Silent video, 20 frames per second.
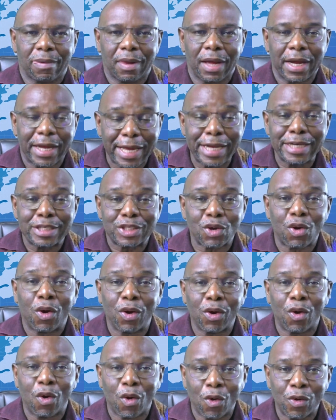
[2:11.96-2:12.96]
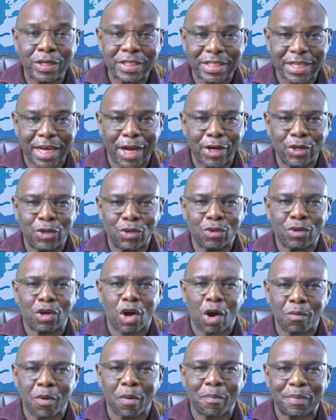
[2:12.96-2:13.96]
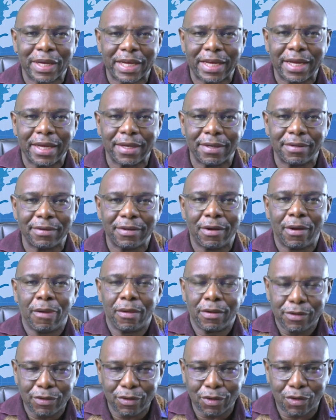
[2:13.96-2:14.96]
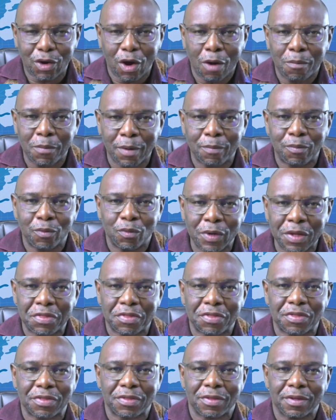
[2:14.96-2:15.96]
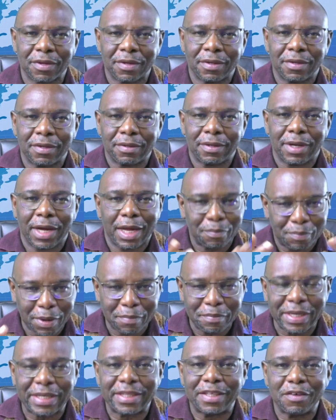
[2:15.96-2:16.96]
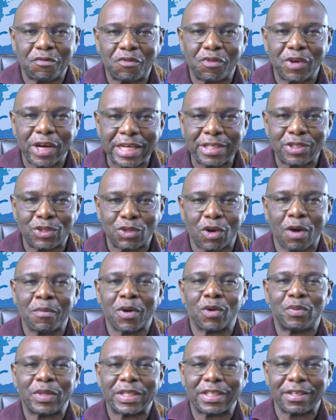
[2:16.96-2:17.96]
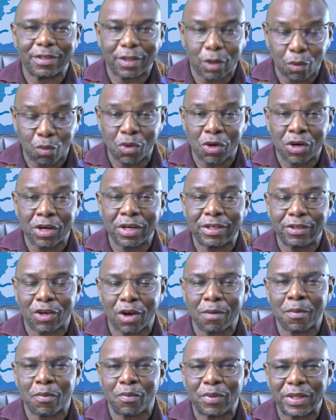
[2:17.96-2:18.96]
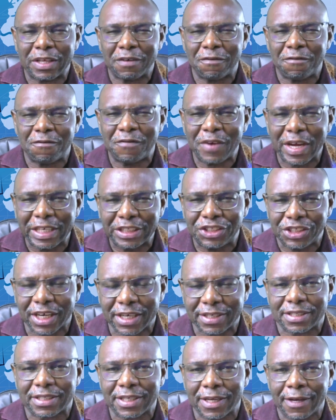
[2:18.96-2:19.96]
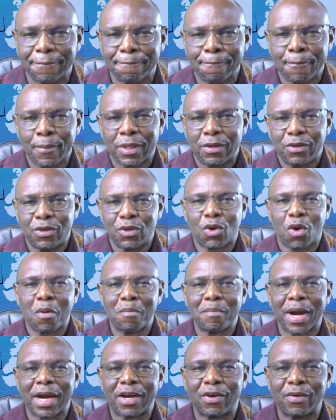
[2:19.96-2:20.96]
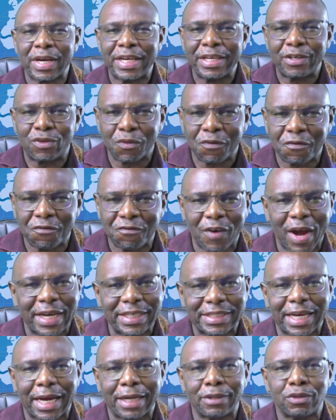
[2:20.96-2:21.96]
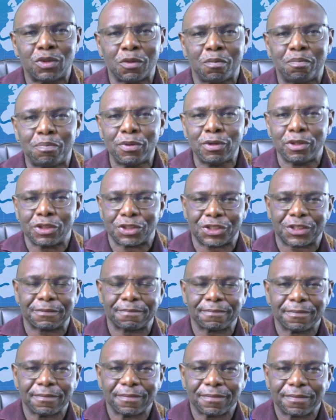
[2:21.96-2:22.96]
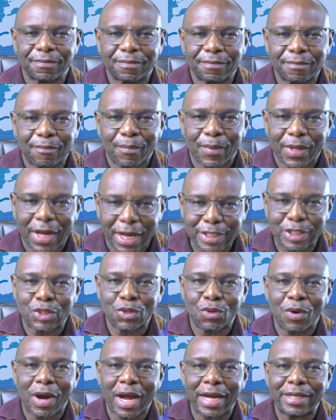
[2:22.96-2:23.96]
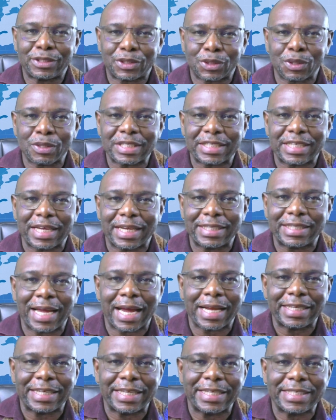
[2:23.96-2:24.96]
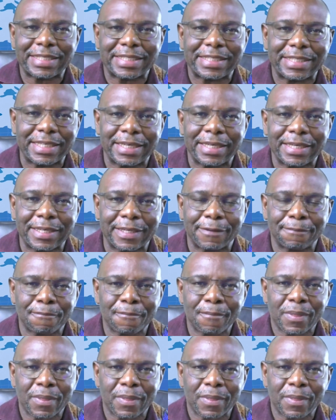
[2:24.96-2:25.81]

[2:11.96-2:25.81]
against all odds and you come up again, you come up with, and permit the phrase, you come up with the word, you come up with a vengeance, you come back ready to fight and to push. And so I trust that that is the